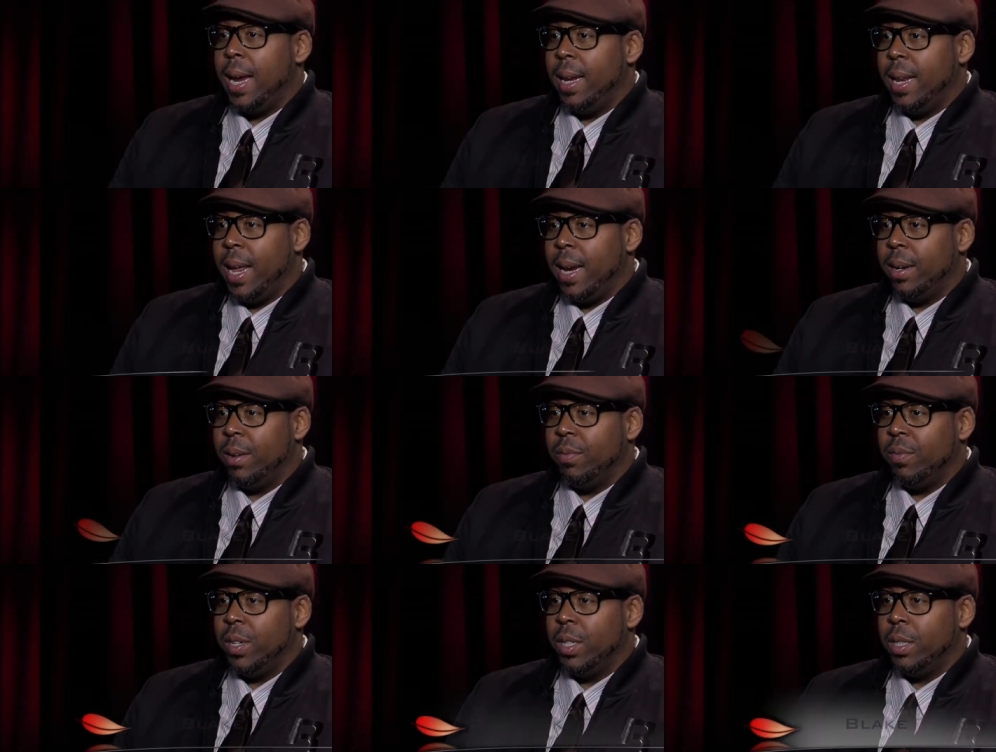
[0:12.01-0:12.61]
and that
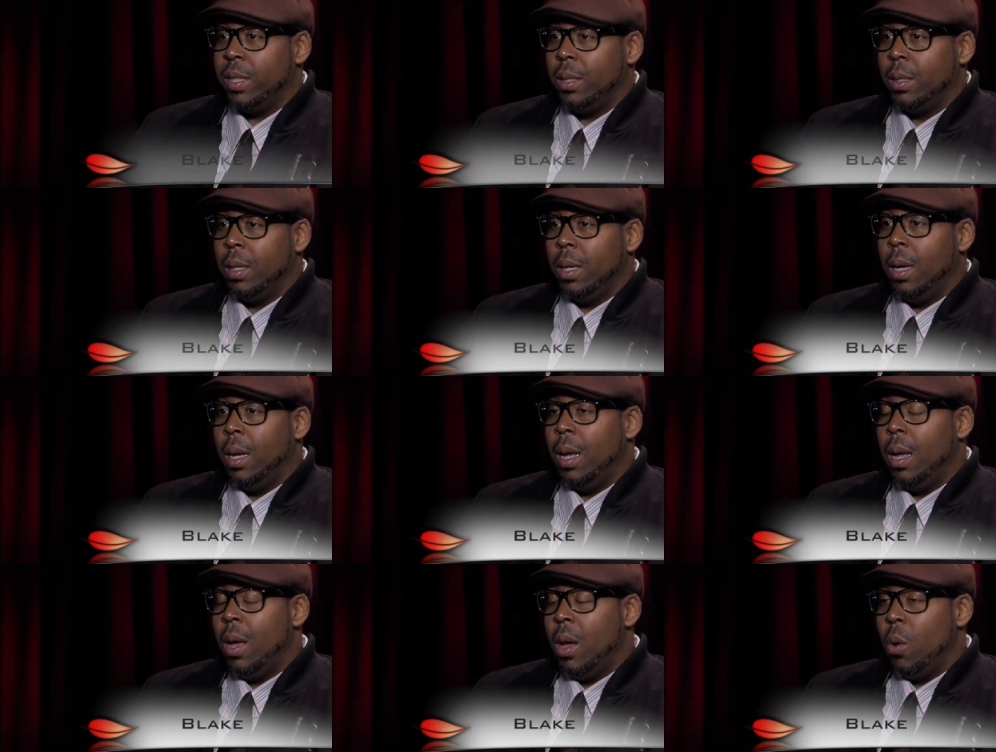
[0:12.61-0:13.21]
division.
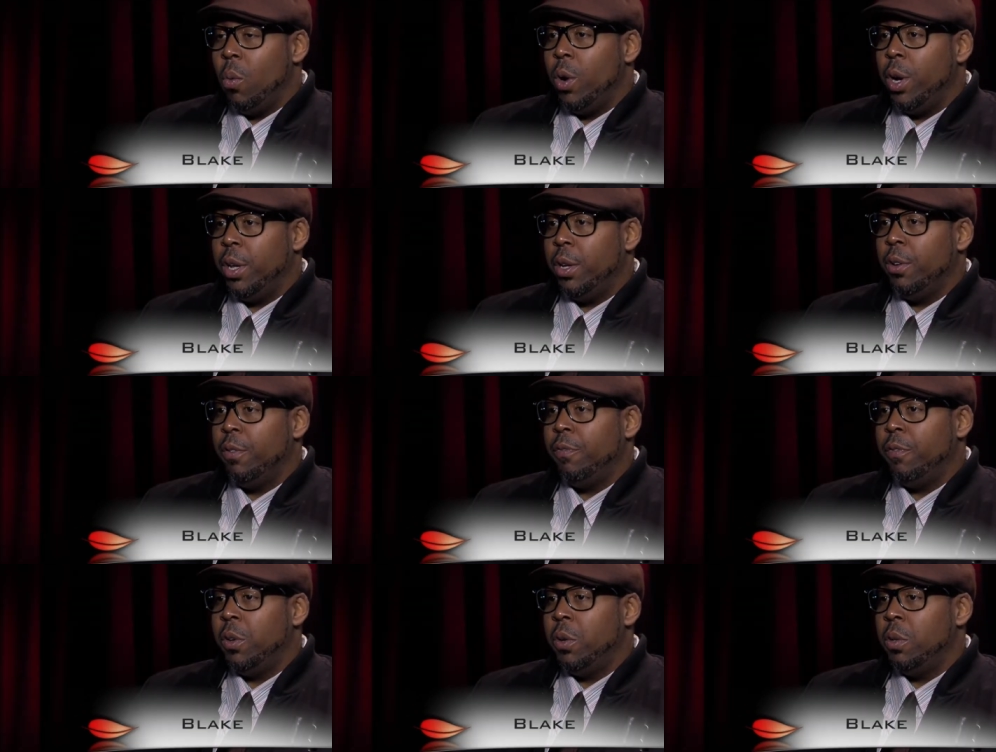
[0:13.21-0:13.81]
What are
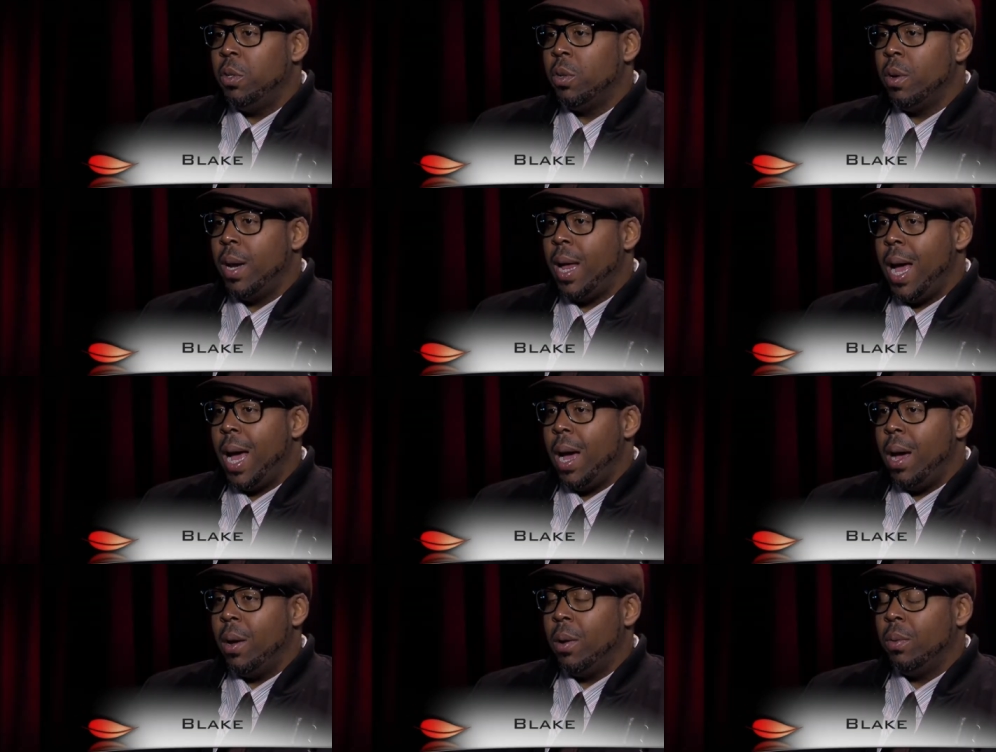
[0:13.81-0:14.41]
your views on
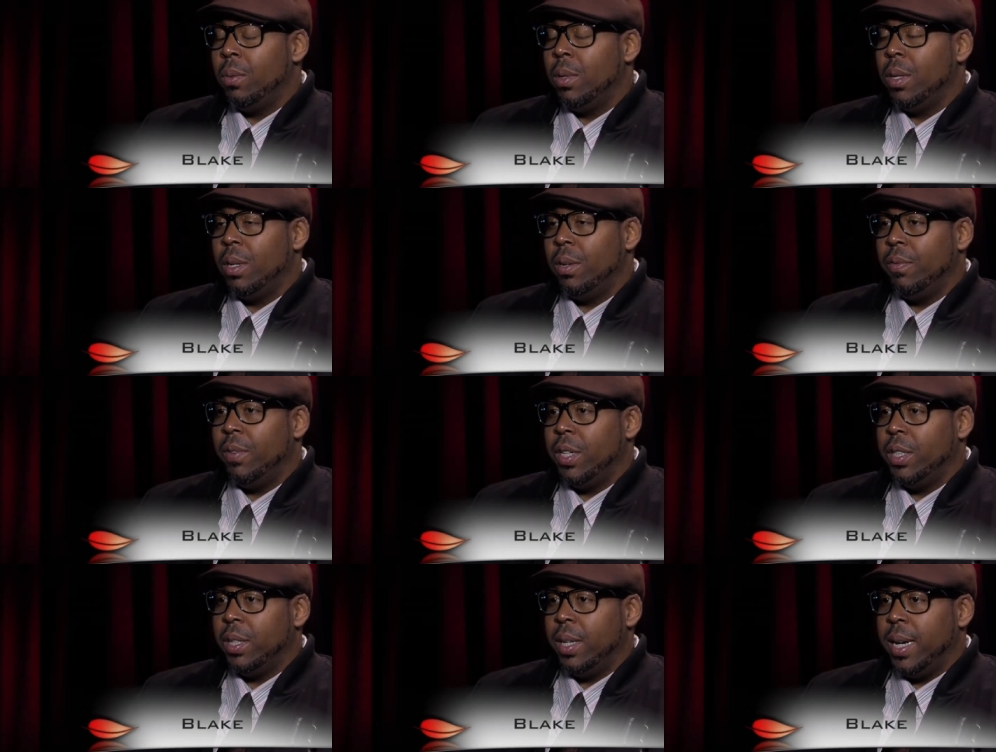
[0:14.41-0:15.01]
how the
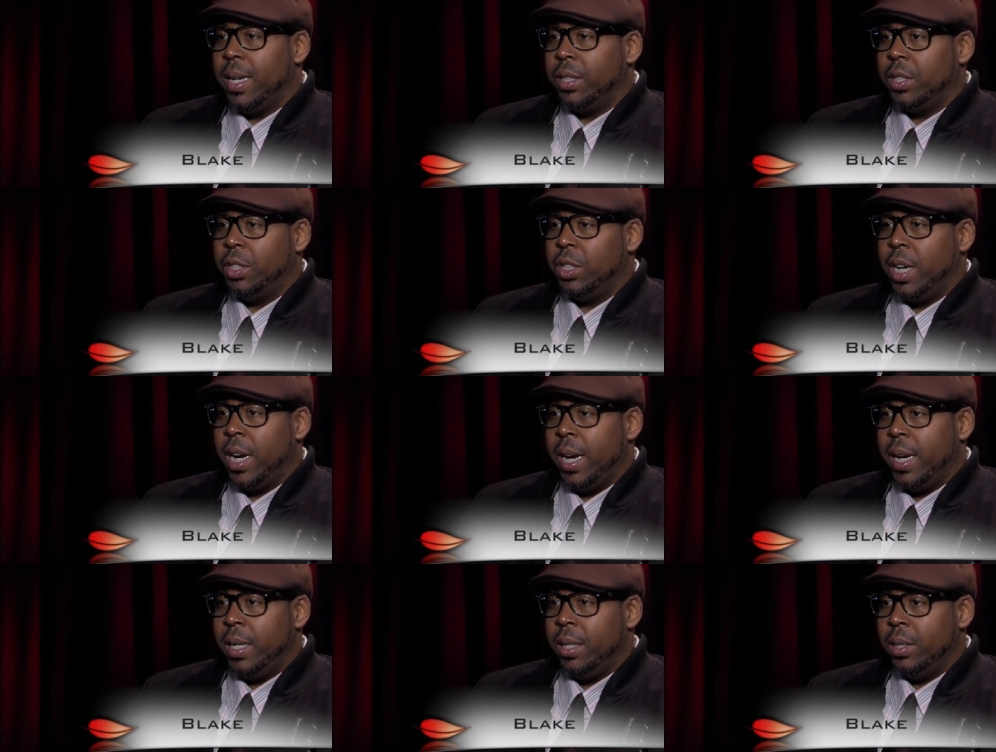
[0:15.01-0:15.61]
division has
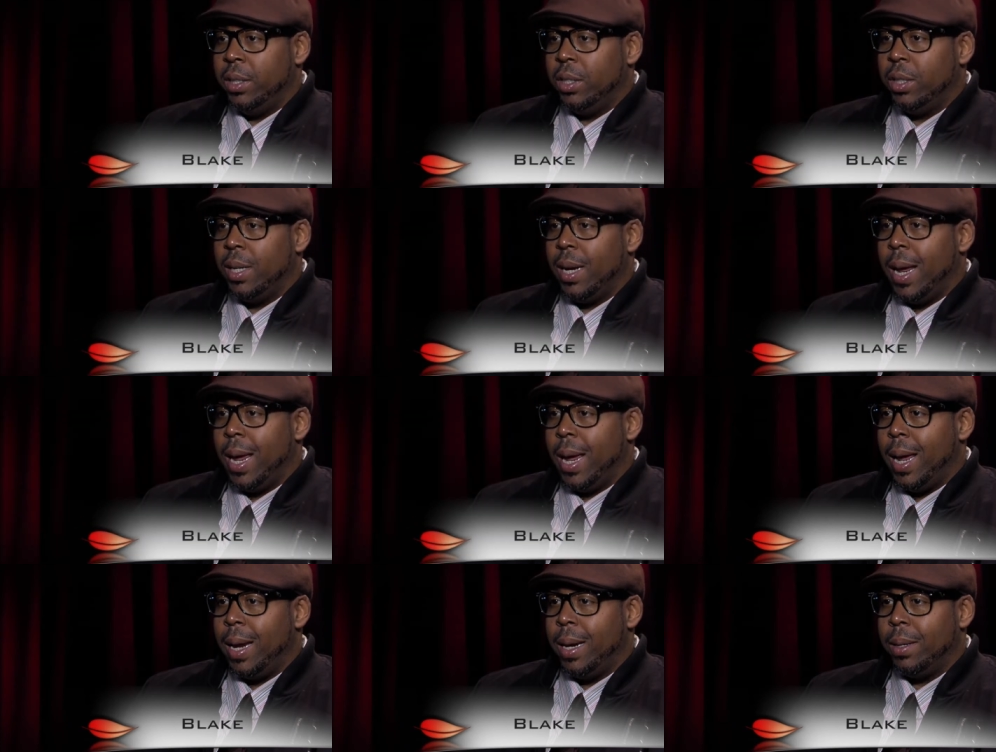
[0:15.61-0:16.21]
changed
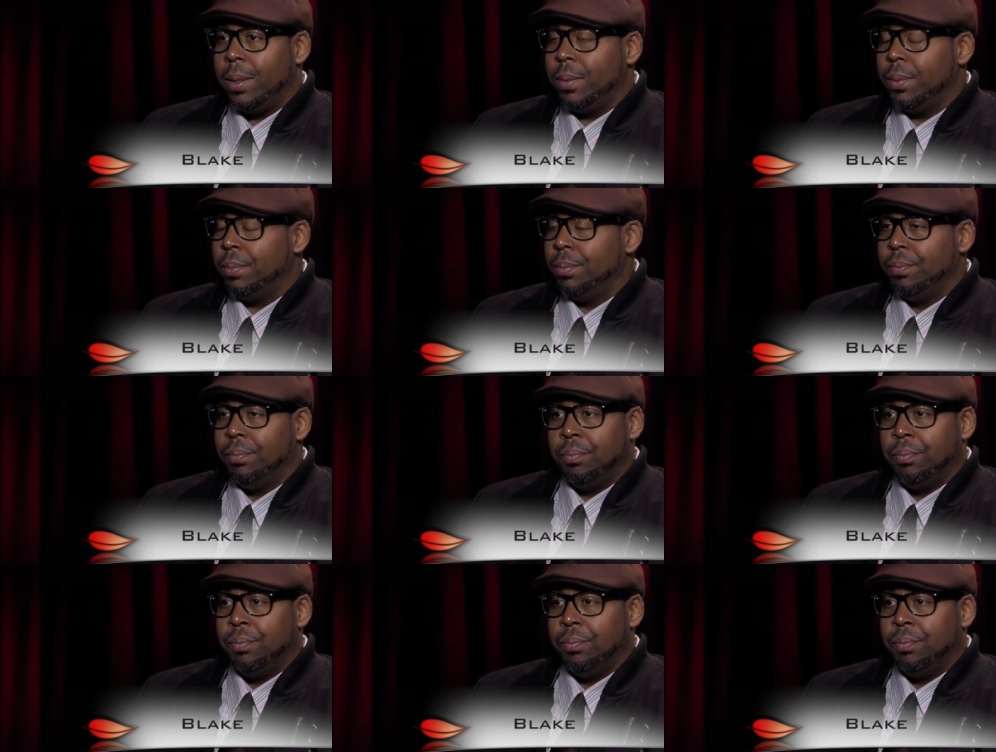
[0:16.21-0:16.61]
and